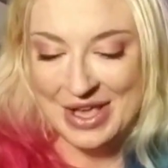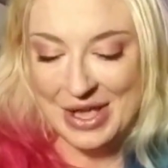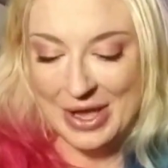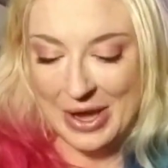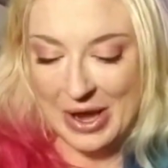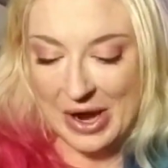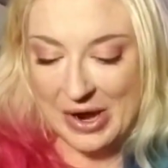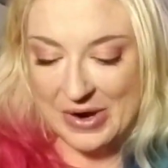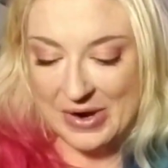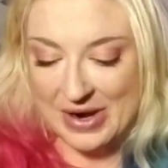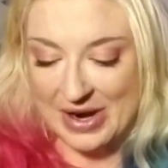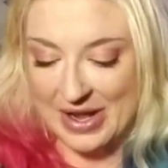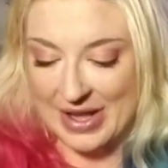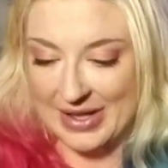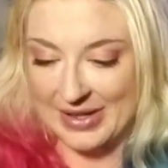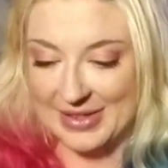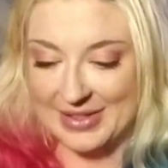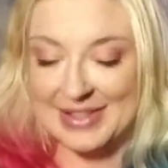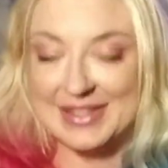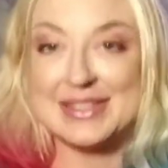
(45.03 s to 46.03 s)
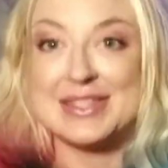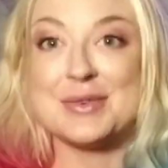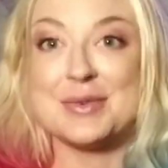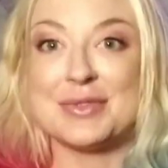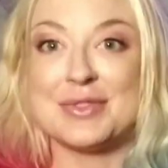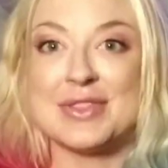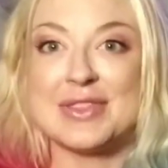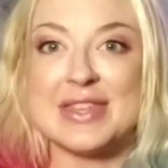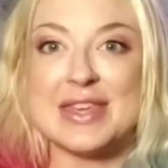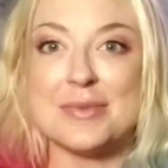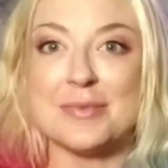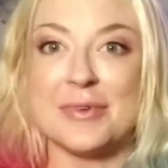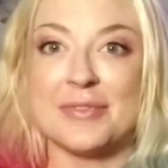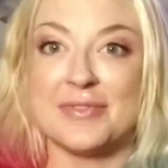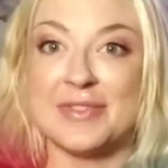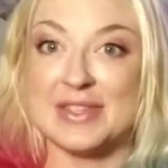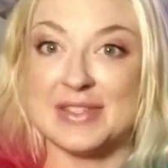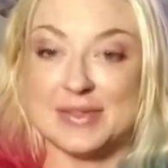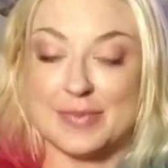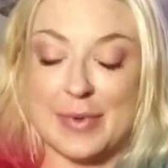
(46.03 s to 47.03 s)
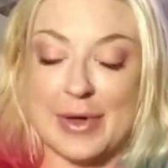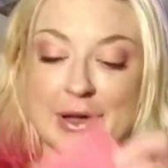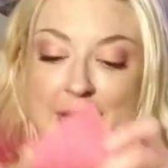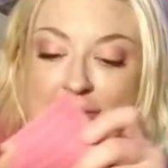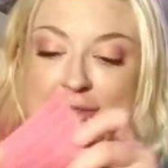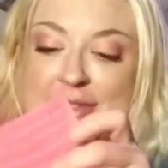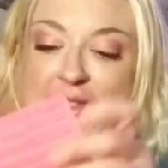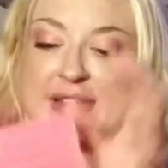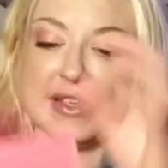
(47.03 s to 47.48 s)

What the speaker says: Alright, let's see what the theme of this box